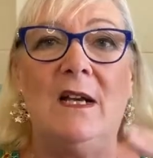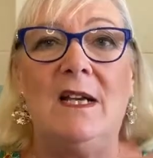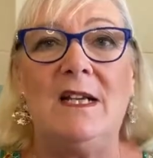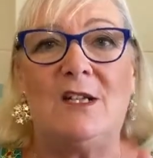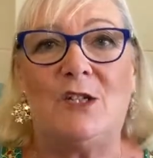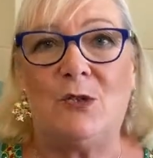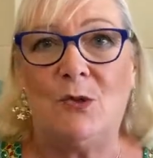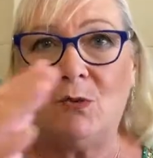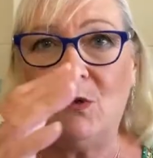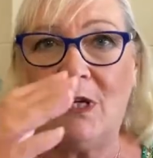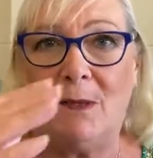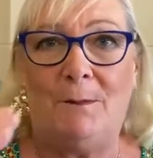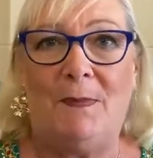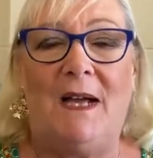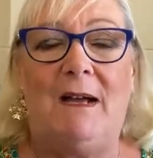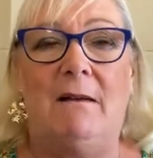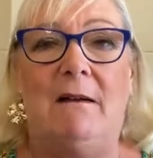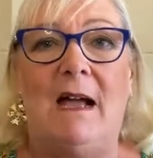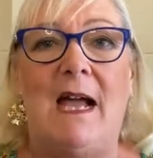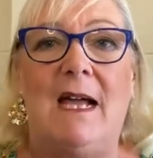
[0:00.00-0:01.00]
I talk
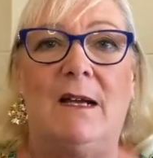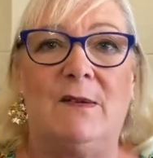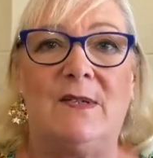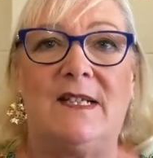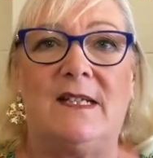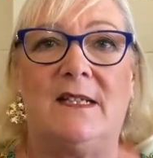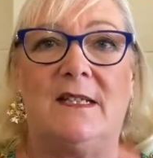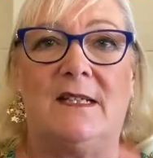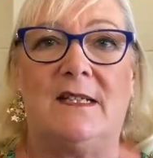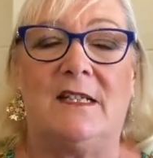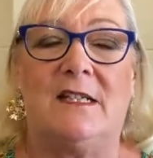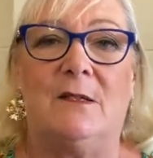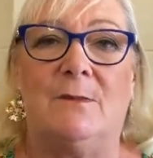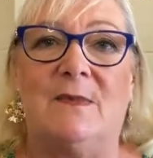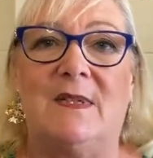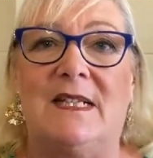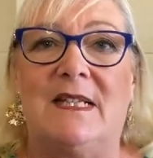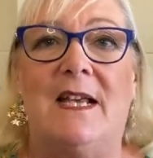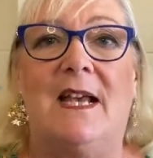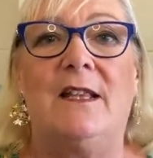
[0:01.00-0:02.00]
about house systems,